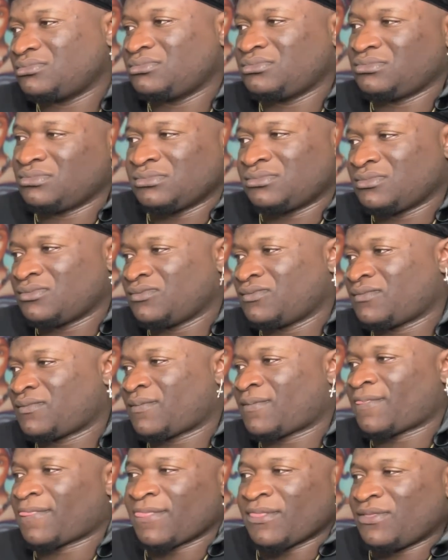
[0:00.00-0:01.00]

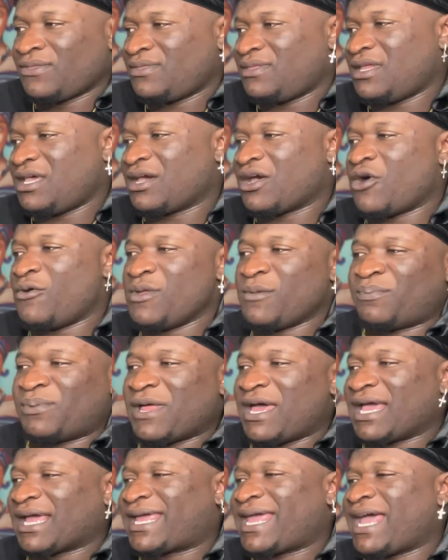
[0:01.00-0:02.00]
Nigga, when you
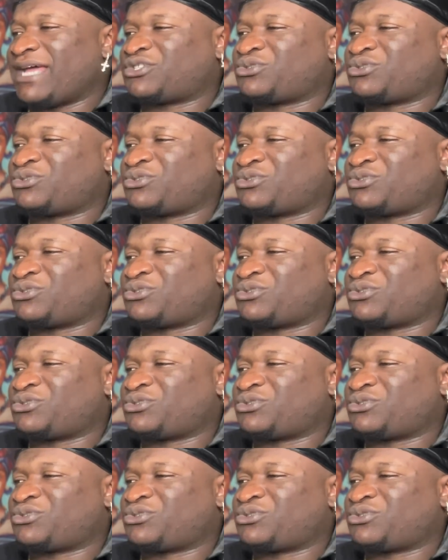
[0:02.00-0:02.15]
playing catch